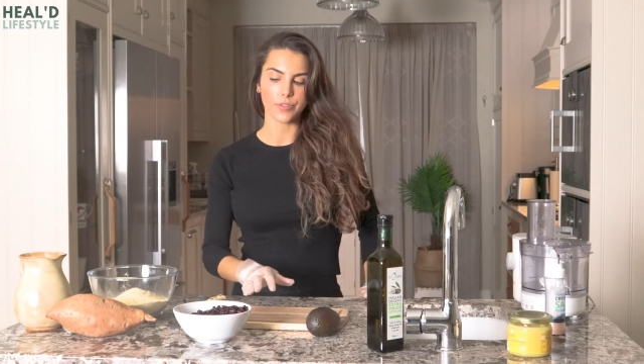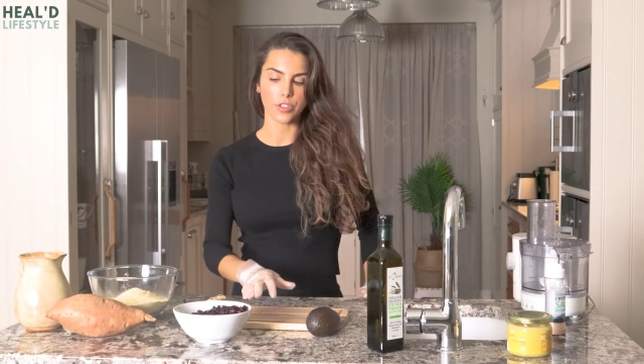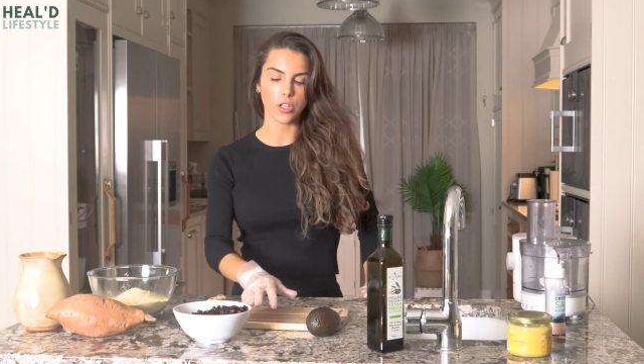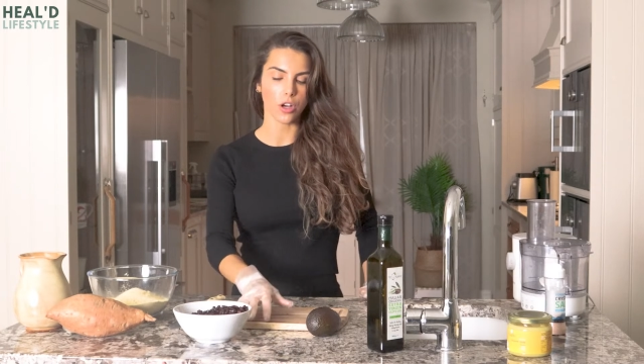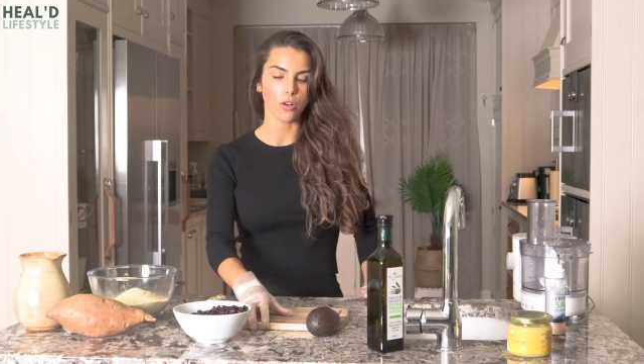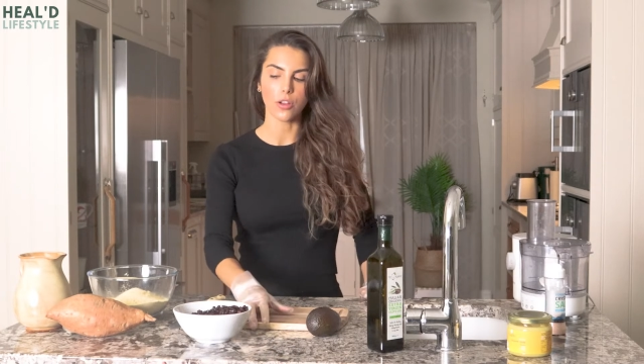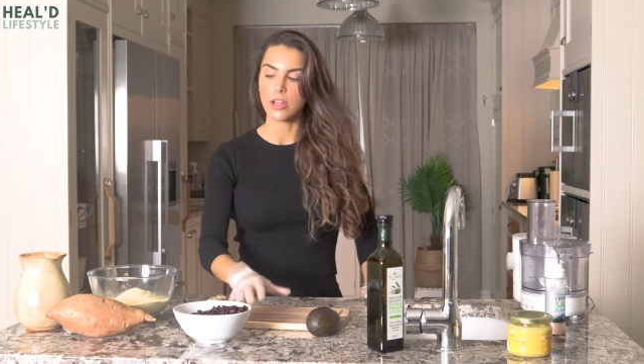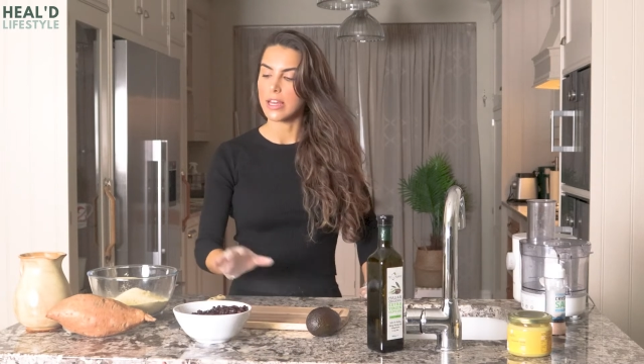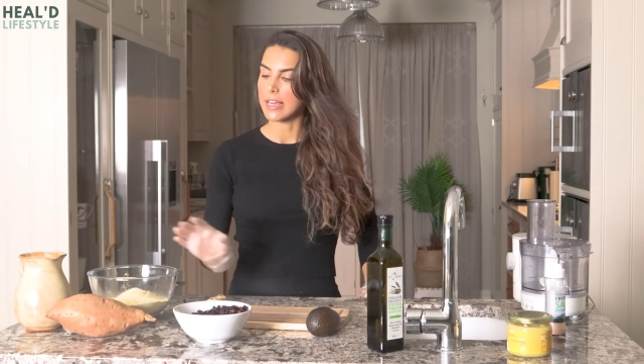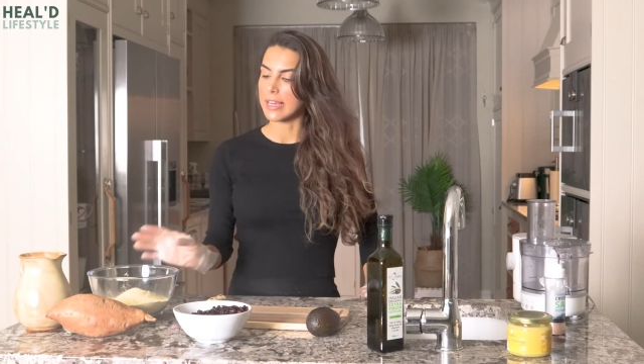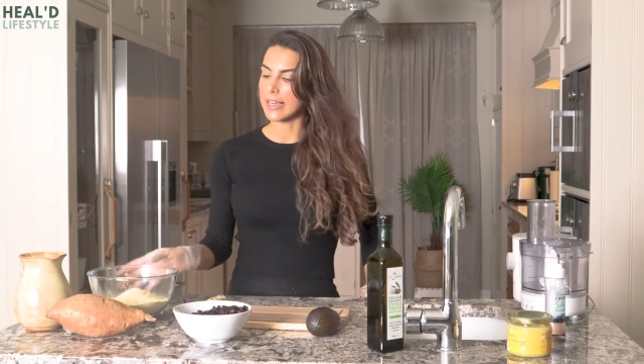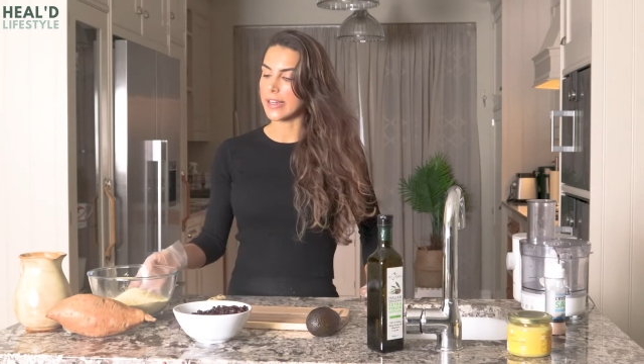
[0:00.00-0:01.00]
So
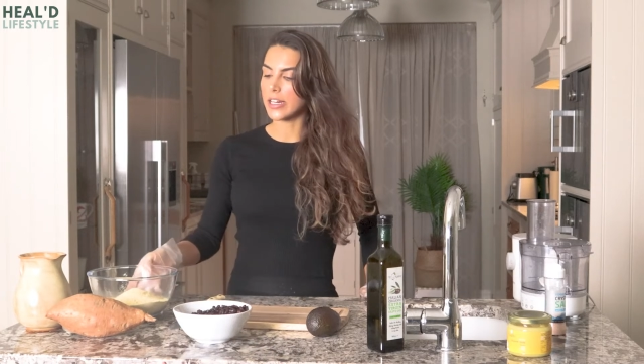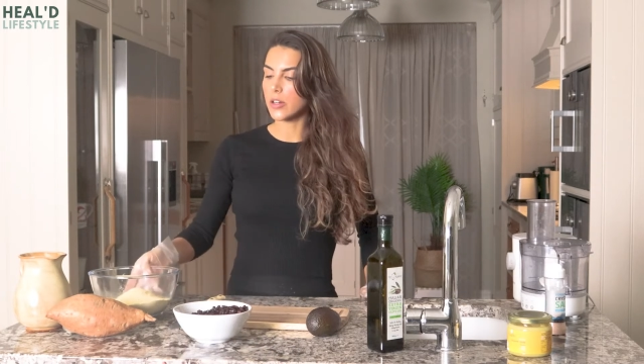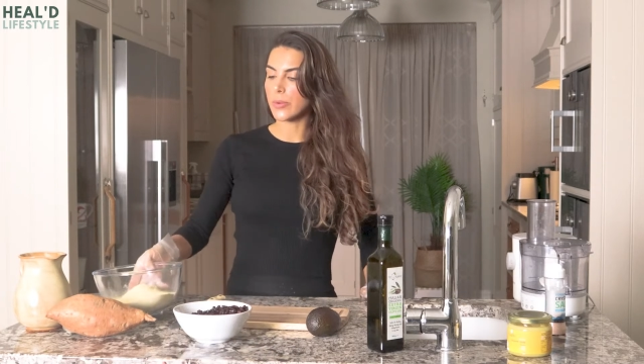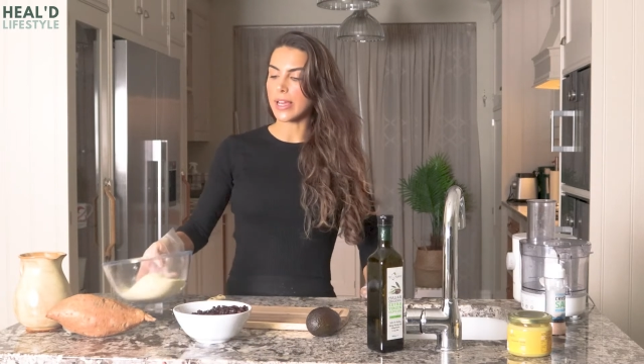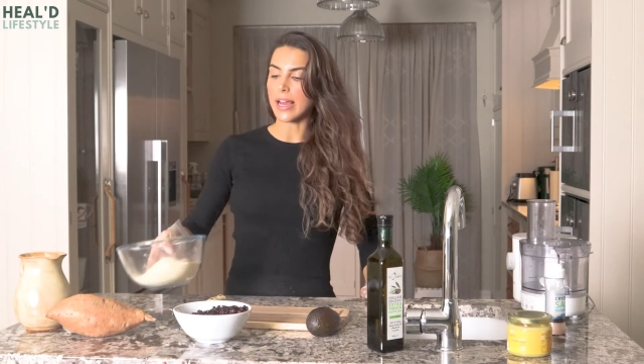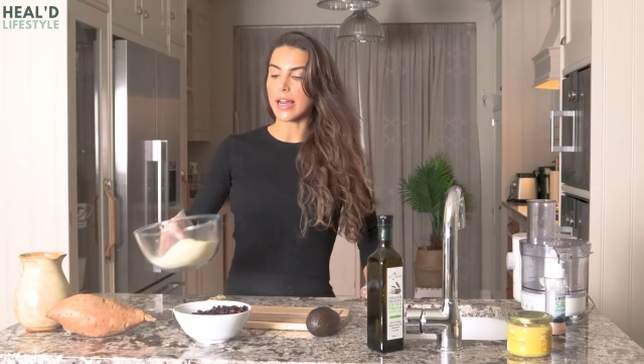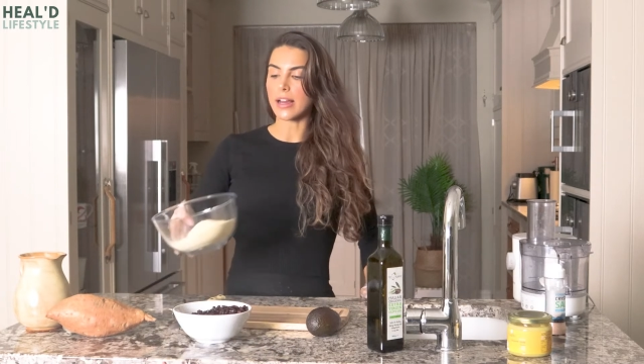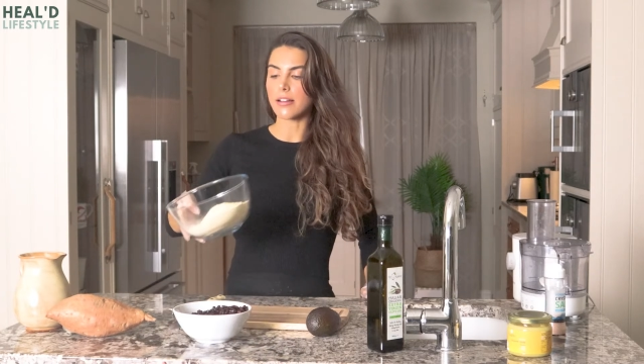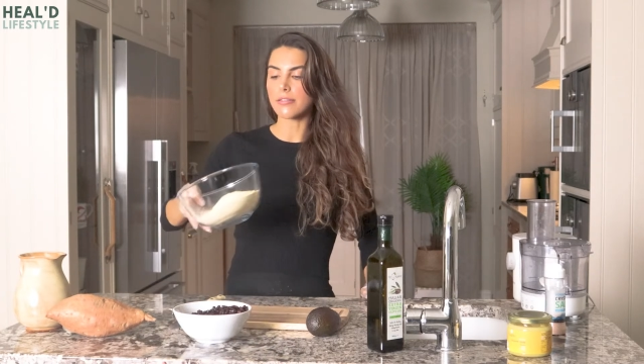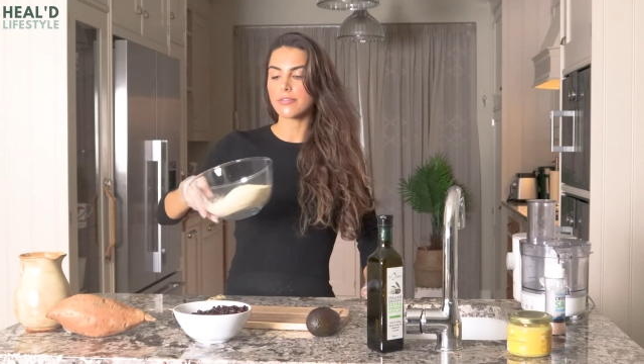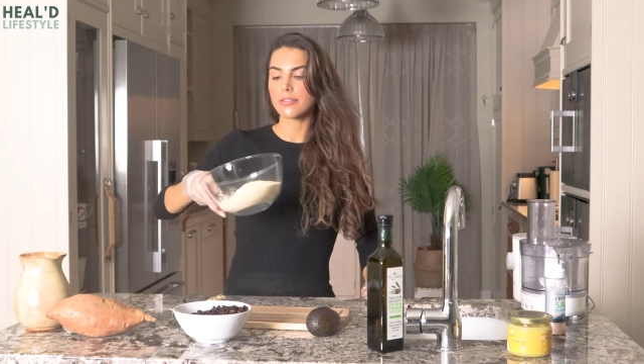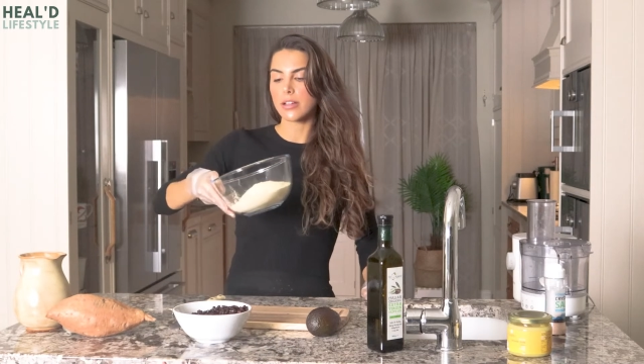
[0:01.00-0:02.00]
here we
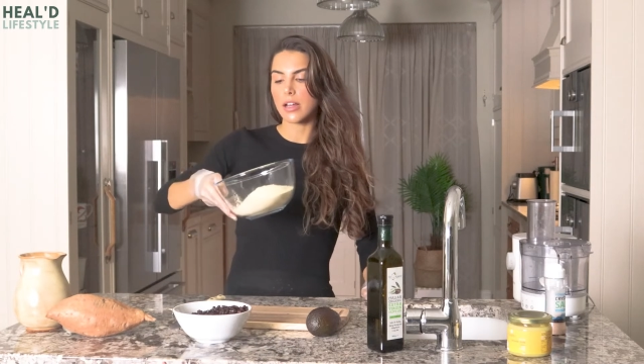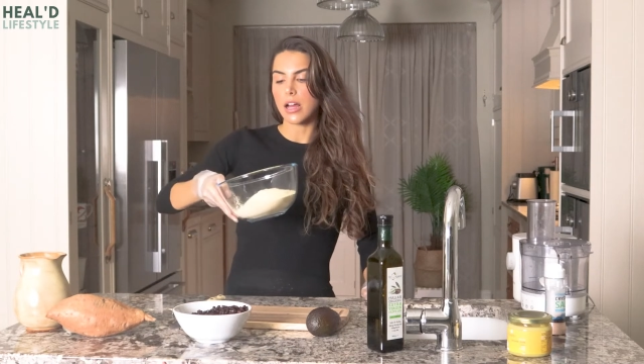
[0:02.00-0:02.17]
have